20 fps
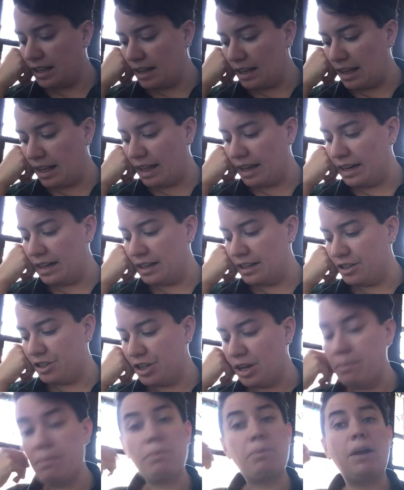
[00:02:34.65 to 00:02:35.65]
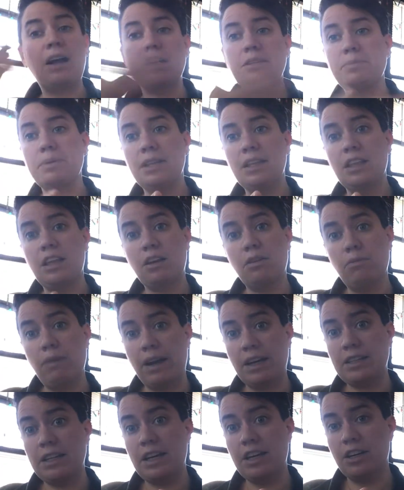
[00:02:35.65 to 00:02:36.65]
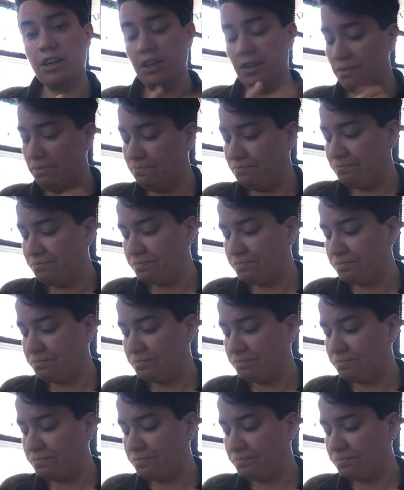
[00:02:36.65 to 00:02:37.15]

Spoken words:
it is shaped approximately like a rectangle.